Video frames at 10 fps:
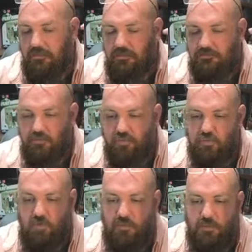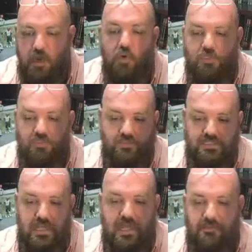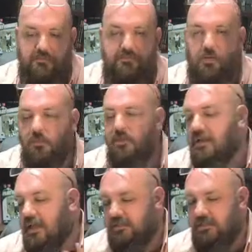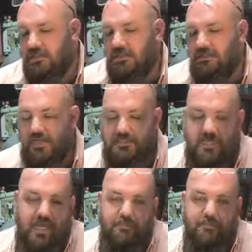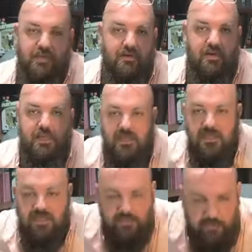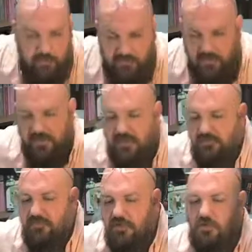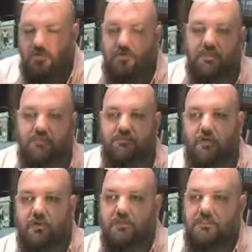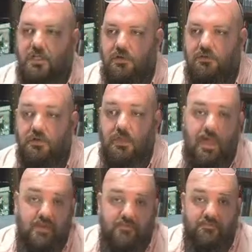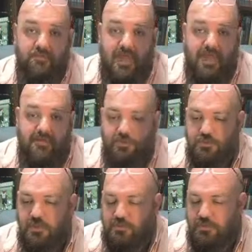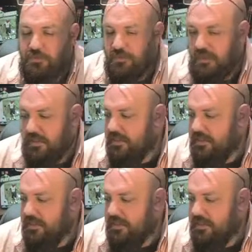poetry type of form, especially for that time period. It would have been very difficult as far as, for a lot of average people to read it.